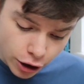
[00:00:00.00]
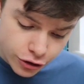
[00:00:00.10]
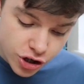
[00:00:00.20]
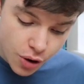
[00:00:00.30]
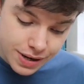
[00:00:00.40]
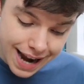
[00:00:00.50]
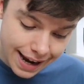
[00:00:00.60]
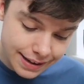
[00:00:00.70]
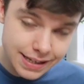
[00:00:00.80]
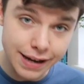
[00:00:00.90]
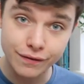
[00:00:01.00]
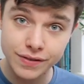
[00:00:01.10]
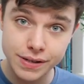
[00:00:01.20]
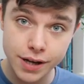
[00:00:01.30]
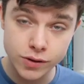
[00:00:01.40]
also
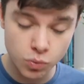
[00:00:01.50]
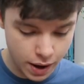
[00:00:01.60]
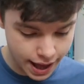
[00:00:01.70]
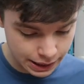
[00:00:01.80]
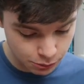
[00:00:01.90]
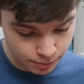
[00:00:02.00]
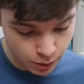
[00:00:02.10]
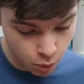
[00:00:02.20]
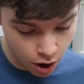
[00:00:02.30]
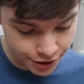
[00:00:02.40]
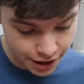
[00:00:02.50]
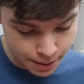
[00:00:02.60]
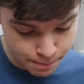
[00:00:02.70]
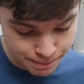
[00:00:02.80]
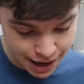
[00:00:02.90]
negatives as well. It will be 1
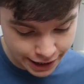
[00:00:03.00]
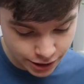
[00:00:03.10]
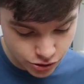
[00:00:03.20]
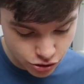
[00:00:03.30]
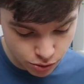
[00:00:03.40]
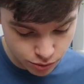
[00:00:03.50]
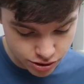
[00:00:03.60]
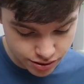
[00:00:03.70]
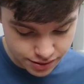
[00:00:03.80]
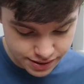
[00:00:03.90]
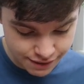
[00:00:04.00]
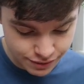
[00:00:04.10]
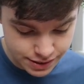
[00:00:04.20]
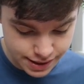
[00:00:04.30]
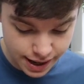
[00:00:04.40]
at minus
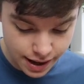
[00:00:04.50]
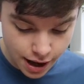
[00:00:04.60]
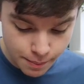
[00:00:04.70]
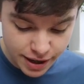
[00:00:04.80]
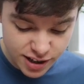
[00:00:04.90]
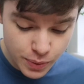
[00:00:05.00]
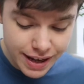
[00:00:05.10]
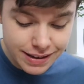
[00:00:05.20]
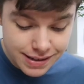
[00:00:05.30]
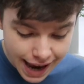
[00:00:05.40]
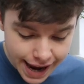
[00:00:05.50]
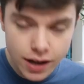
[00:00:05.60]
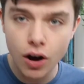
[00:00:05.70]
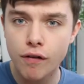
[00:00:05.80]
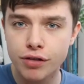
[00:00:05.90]
270, because we can
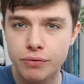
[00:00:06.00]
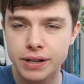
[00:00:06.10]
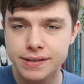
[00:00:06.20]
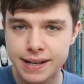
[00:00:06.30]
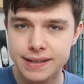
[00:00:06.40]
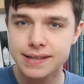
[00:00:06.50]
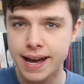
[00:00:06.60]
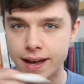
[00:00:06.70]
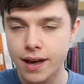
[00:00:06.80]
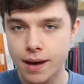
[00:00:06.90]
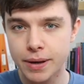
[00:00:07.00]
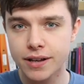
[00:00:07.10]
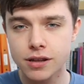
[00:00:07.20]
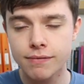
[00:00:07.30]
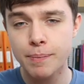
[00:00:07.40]
take off 360,
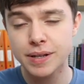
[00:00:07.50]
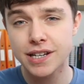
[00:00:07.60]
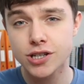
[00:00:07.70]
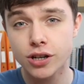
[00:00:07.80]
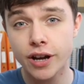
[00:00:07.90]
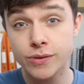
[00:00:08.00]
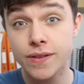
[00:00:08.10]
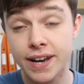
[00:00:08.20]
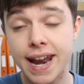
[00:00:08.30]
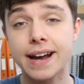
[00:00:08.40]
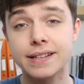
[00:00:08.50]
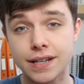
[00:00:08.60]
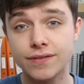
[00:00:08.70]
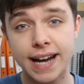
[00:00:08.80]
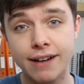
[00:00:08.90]
because the repetition goes in the
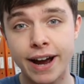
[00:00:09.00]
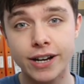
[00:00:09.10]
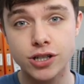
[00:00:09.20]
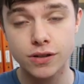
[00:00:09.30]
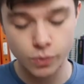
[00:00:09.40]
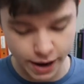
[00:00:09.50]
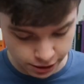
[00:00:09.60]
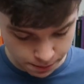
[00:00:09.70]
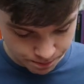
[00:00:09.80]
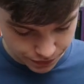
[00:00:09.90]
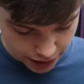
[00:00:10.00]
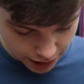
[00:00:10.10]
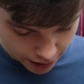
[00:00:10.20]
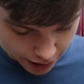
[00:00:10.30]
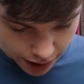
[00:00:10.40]
negative direction as well.
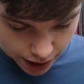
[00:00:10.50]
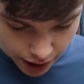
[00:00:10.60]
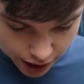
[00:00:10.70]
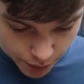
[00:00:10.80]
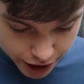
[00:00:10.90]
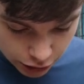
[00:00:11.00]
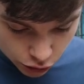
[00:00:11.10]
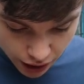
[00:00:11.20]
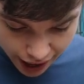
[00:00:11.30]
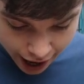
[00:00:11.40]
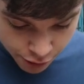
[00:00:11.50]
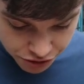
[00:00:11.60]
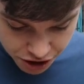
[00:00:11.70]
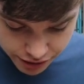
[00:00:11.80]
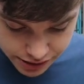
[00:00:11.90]
We can look at
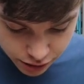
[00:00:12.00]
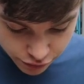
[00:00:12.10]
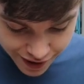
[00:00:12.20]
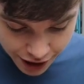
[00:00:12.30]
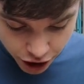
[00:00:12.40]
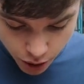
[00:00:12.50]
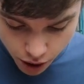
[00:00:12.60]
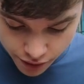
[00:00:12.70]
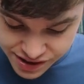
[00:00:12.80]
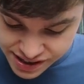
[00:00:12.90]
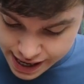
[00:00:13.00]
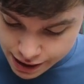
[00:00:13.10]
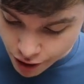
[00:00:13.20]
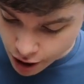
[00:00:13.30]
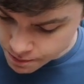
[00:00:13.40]
another critical value of
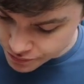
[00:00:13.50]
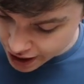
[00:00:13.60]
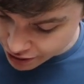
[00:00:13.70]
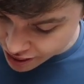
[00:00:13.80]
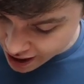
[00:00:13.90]
0, and